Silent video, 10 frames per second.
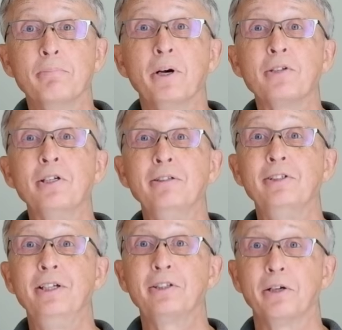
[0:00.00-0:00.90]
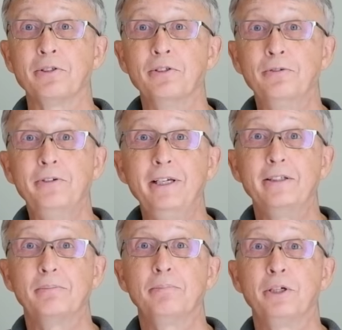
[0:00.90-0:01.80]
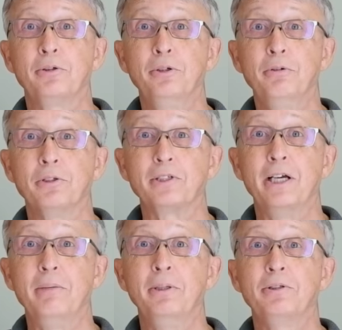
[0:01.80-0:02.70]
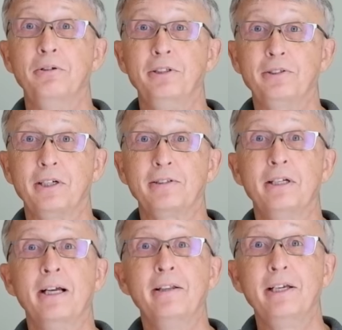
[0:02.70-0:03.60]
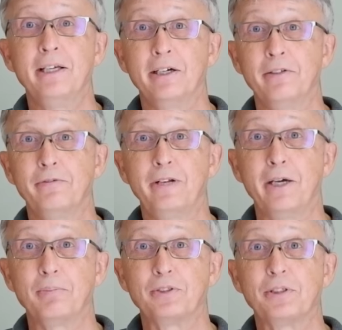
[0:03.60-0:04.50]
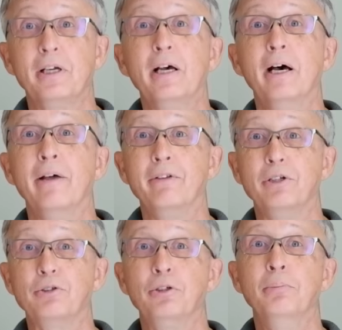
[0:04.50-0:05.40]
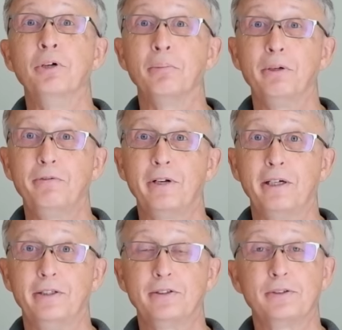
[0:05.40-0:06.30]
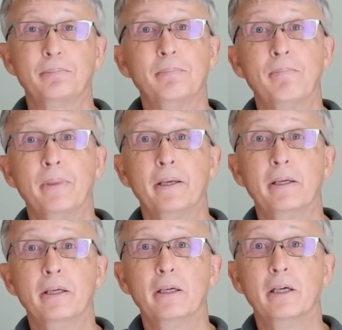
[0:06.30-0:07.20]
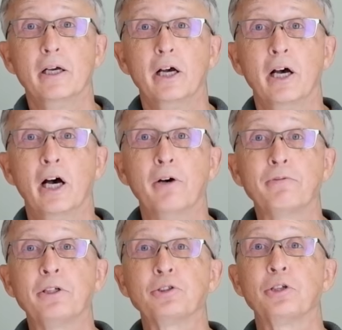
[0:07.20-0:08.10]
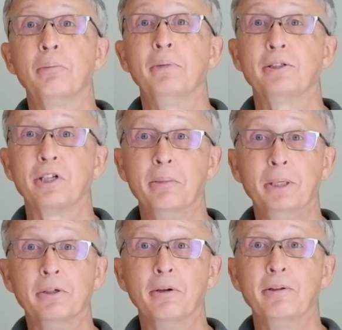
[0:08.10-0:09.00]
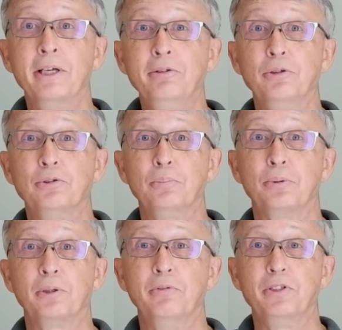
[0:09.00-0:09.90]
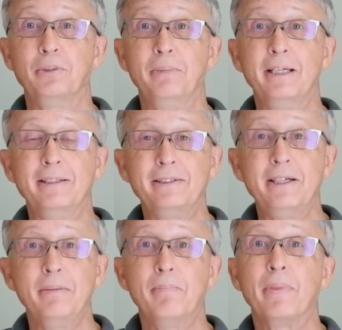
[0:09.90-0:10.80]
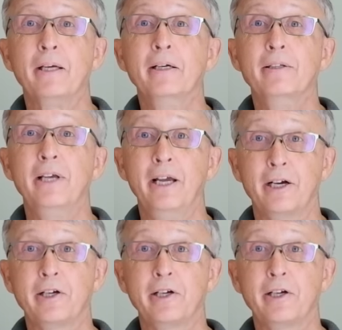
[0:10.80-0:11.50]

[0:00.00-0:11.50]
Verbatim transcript: When passing 3000 feet, the crew was able to retract the landing gear and flaps and resume normal flight. After some uh, timing holding due to poor visibility, the